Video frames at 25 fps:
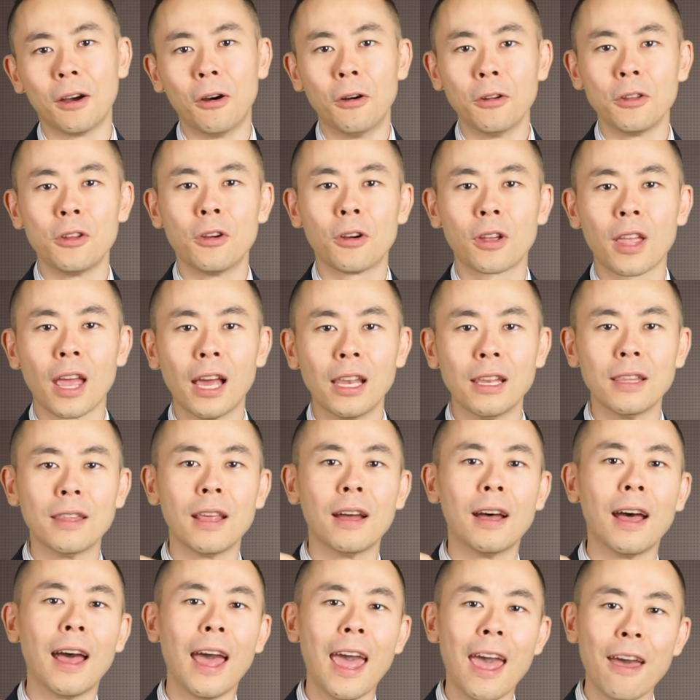on your
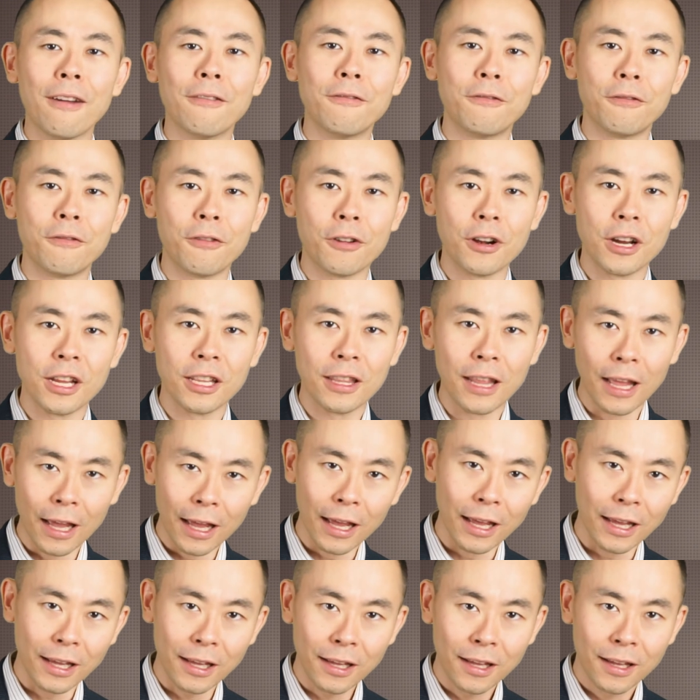calendar every
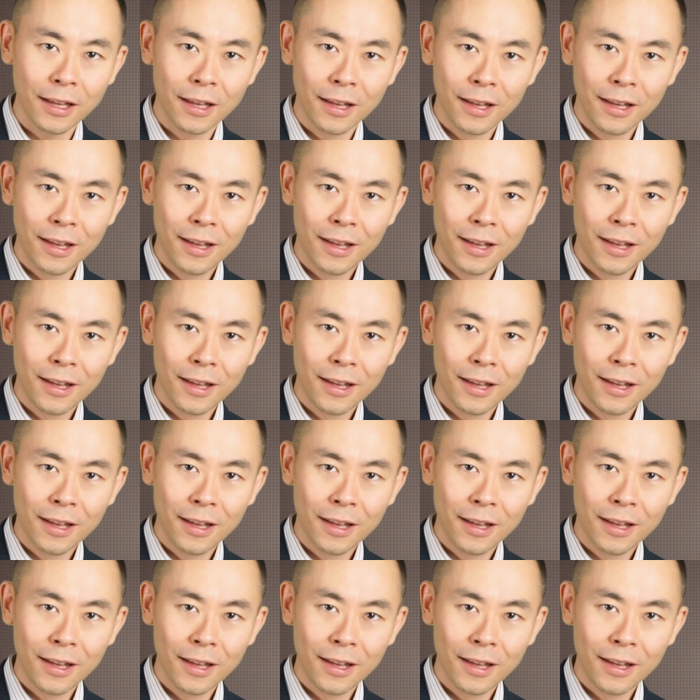day.